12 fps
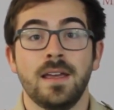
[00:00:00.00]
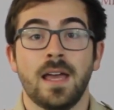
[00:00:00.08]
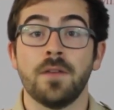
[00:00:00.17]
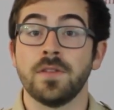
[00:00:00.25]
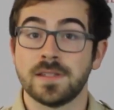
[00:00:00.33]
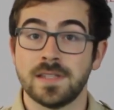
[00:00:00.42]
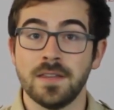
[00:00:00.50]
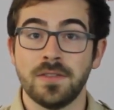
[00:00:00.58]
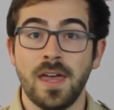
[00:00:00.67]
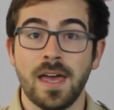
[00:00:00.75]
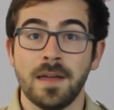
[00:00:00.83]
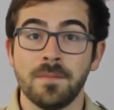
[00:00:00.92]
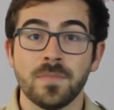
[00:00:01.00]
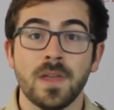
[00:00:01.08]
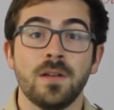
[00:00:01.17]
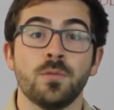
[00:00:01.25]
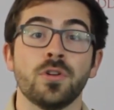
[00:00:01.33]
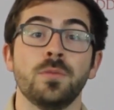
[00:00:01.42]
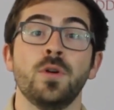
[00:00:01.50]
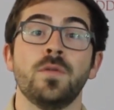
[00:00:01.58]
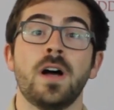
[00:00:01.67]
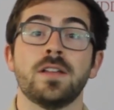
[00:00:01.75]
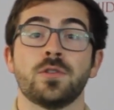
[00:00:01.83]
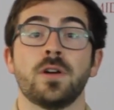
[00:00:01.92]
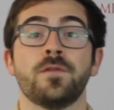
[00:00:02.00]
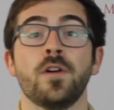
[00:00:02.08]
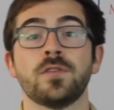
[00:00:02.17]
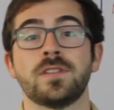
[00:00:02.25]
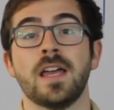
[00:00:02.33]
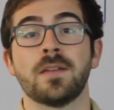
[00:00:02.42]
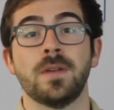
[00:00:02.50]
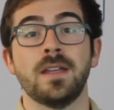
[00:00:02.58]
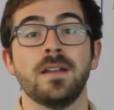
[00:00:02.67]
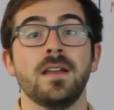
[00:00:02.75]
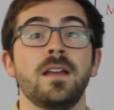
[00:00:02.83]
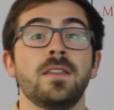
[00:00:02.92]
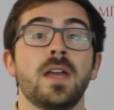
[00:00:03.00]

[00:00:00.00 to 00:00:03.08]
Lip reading: Having said that, we're going to move on to our first segment,